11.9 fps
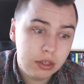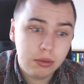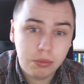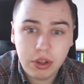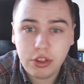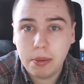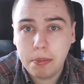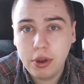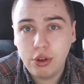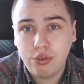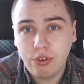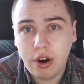Which
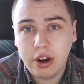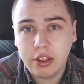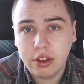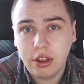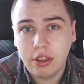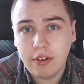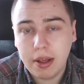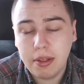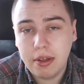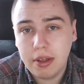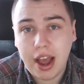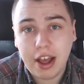computer we're on is another
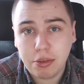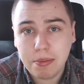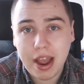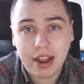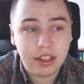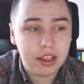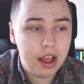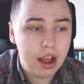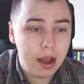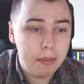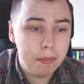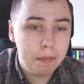aspect,
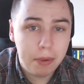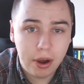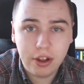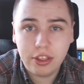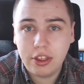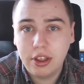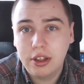but